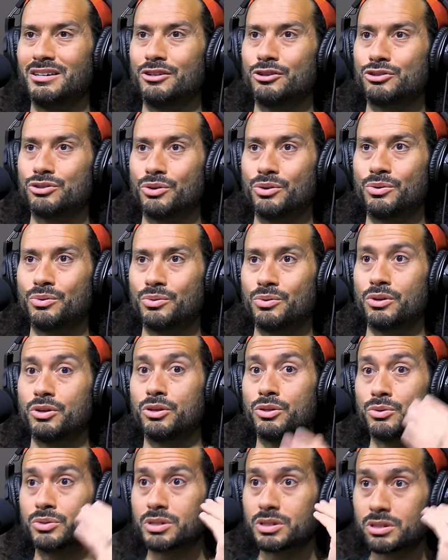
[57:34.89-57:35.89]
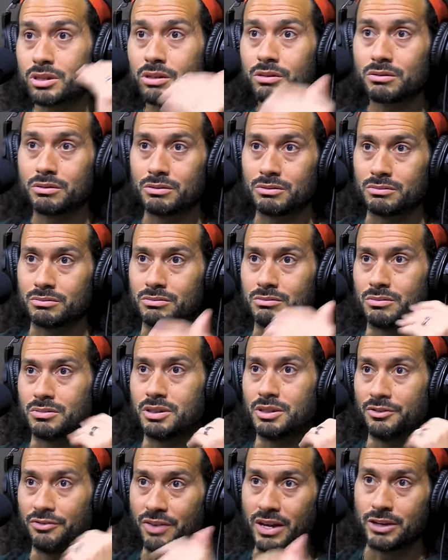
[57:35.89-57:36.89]
So you still
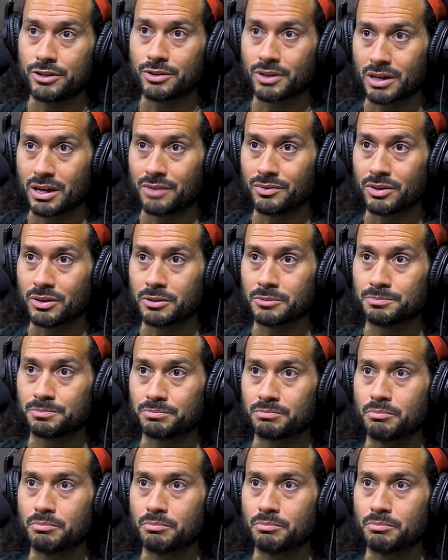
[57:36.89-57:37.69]
defend your cover,